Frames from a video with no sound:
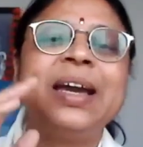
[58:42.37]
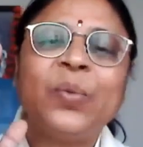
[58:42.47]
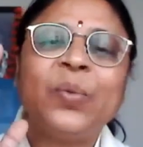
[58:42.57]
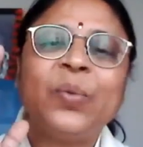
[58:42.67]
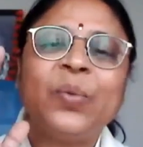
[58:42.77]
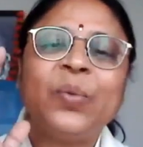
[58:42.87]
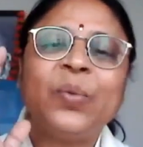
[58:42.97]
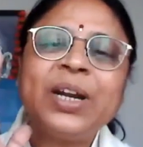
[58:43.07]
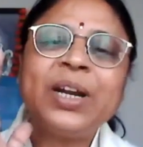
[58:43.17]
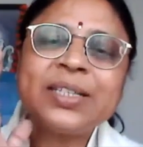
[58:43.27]
Hmm?
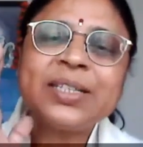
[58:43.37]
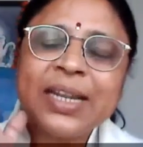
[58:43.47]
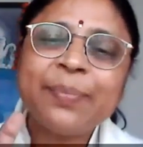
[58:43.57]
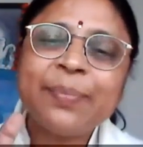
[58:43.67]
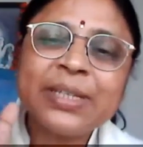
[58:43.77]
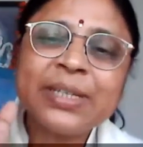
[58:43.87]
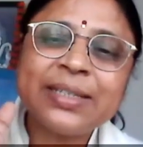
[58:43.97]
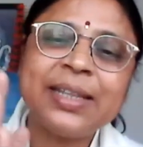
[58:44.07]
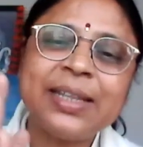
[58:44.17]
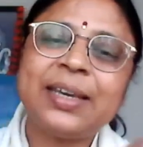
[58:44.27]
What is
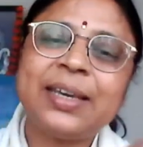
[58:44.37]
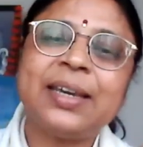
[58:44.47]
namaste?